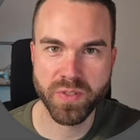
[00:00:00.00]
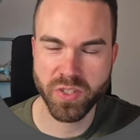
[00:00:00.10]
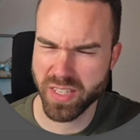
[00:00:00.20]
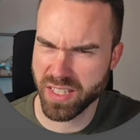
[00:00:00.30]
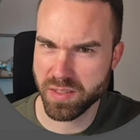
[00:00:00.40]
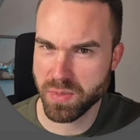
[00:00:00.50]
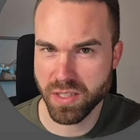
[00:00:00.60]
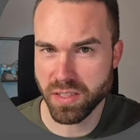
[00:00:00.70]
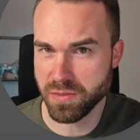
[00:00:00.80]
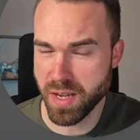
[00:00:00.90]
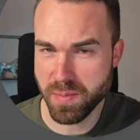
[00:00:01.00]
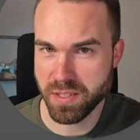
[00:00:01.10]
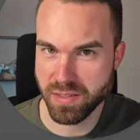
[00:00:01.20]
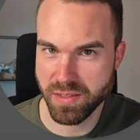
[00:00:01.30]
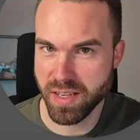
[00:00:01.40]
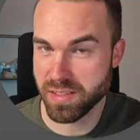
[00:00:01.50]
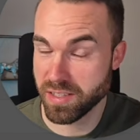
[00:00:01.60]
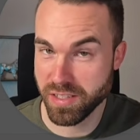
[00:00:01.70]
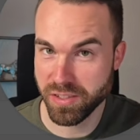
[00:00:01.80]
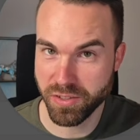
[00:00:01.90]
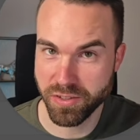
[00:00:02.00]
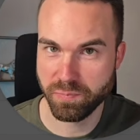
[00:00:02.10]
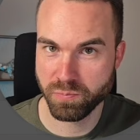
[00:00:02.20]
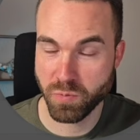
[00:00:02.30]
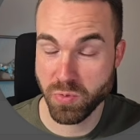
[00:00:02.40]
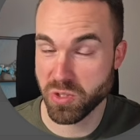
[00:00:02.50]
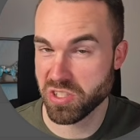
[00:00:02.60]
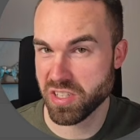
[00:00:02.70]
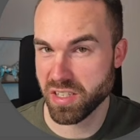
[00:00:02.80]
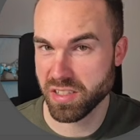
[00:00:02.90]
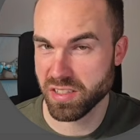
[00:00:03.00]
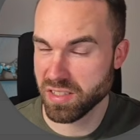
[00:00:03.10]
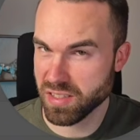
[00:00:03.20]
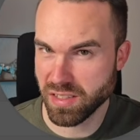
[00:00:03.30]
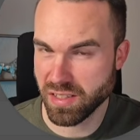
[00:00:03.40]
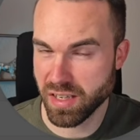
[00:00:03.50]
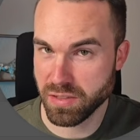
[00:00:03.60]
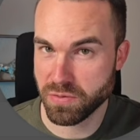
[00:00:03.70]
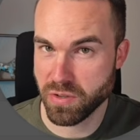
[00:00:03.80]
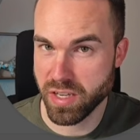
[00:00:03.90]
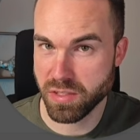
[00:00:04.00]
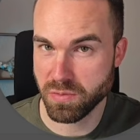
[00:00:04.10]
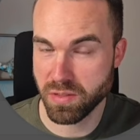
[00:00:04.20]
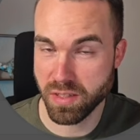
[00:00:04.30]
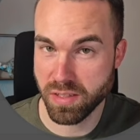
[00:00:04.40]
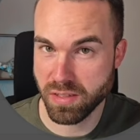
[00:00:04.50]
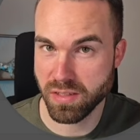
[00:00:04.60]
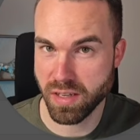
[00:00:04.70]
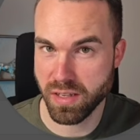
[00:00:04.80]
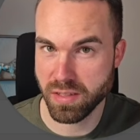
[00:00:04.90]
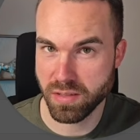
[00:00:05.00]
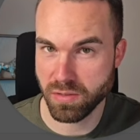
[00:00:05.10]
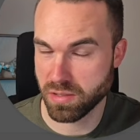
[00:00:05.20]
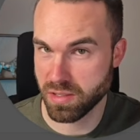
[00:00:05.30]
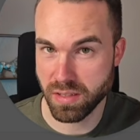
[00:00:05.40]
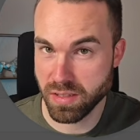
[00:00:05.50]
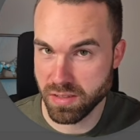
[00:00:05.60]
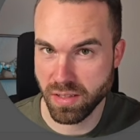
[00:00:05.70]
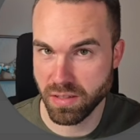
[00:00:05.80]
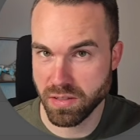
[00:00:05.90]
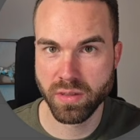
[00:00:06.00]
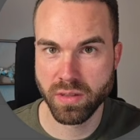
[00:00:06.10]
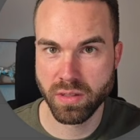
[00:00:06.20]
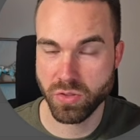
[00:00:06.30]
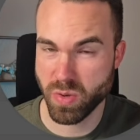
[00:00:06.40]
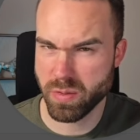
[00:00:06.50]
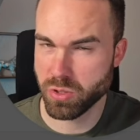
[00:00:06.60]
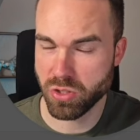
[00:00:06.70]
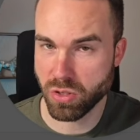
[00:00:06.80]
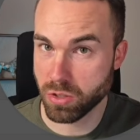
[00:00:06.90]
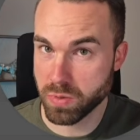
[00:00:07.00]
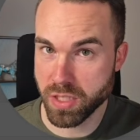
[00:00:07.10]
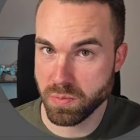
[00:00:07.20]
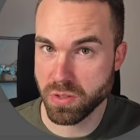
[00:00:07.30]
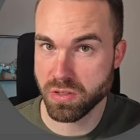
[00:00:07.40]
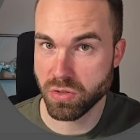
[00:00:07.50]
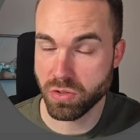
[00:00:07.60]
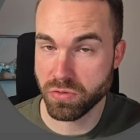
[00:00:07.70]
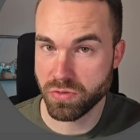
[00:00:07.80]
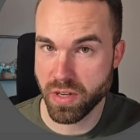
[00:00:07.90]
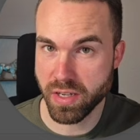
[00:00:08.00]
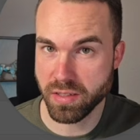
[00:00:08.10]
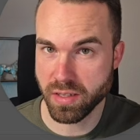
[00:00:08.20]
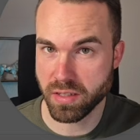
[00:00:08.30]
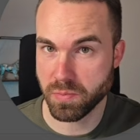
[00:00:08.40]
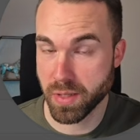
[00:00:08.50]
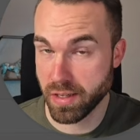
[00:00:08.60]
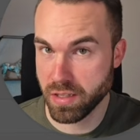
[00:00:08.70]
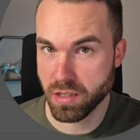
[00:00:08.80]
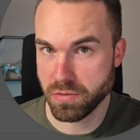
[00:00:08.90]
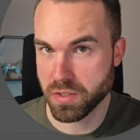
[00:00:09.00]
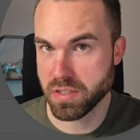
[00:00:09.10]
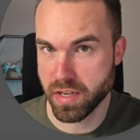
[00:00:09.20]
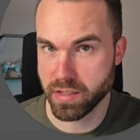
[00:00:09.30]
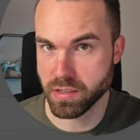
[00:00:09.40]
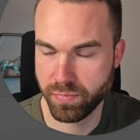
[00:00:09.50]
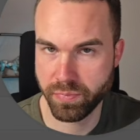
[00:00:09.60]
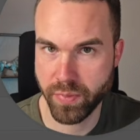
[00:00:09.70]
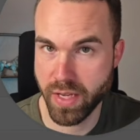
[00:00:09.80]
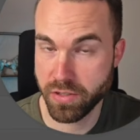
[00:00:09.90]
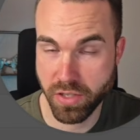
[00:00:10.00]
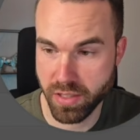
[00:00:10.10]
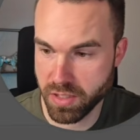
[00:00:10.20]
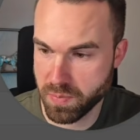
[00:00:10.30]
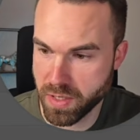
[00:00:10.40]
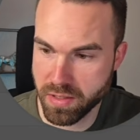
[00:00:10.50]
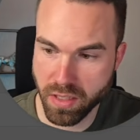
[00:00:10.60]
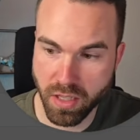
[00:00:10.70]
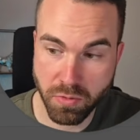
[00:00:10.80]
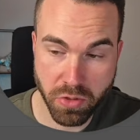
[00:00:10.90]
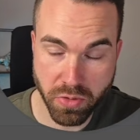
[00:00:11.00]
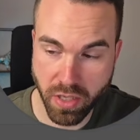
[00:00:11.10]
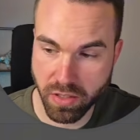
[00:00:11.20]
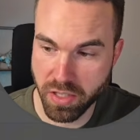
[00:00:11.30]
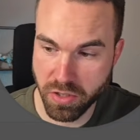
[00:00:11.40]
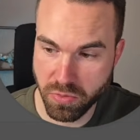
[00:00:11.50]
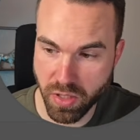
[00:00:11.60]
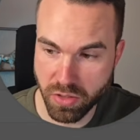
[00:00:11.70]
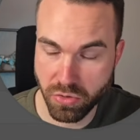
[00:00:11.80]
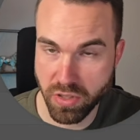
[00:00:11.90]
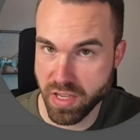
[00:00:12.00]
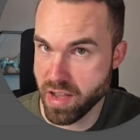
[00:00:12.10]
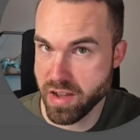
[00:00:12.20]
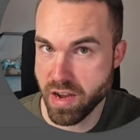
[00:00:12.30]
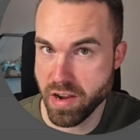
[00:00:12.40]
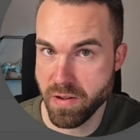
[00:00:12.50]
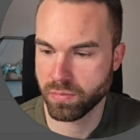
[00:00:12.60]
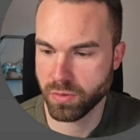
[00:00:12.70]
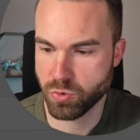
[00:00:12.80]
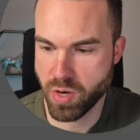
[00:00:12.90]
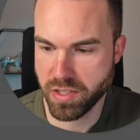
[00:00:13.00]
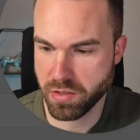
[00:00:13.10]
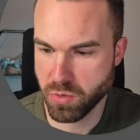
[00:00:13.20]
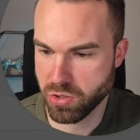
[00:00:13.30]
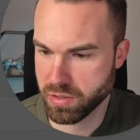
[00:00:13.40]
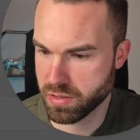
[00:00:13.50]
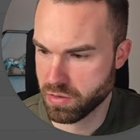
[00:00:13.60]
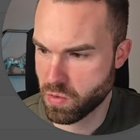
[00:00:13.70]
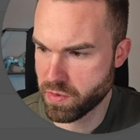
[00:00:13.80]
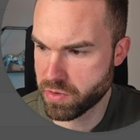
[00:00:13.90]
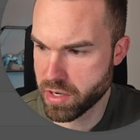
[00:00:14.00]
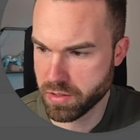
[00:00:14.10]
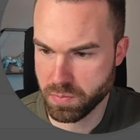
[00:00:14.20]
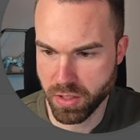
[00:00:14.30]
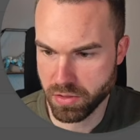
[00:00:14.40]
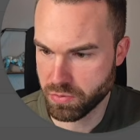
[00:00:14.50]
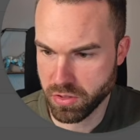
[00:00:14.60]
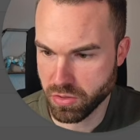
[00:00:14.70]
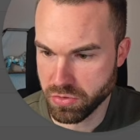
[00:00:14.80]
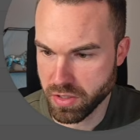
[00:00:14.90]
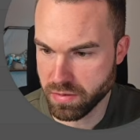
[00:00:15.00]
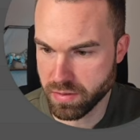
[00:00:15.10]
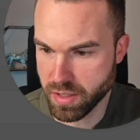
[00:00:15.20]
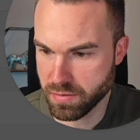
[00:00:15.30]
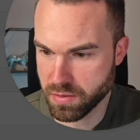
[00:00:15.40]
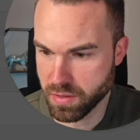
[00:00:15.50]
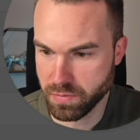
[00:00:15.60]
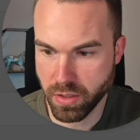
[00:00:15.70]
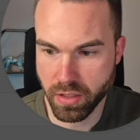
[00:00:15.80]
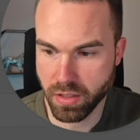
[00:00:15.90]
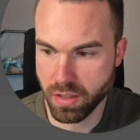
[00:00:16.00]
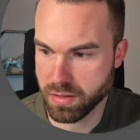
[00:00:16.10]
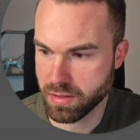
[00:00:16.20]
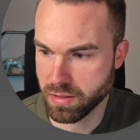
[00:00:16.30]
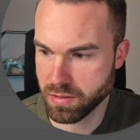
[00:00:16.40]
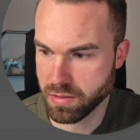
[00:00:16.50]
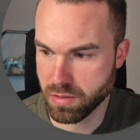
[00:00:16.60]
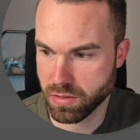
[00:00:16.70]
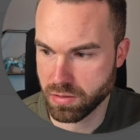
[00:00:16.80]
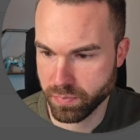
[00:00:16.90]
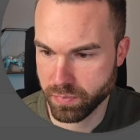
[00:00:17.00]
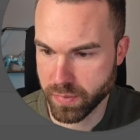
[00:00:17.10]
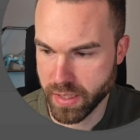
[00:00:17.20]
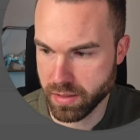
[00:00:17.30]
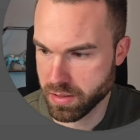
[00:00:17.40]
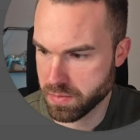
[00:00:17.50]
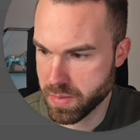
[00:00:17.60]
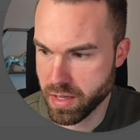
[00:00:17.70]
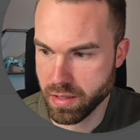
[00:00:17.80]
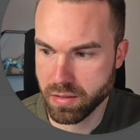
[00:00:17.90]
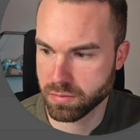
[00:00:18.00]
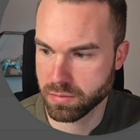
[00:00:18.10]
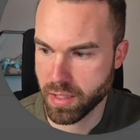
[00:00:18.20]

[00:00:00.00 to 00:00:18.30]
So that's a bit of Amazon SEO. We want to target this exact phrase with these designs or these listings. So I would always put the whole phrase at the beginning of the title. And yeah, that's basically what we're gonna instruct to the AI. Writing mode is override, but we don't even have something in the listing, so that doesn't matter.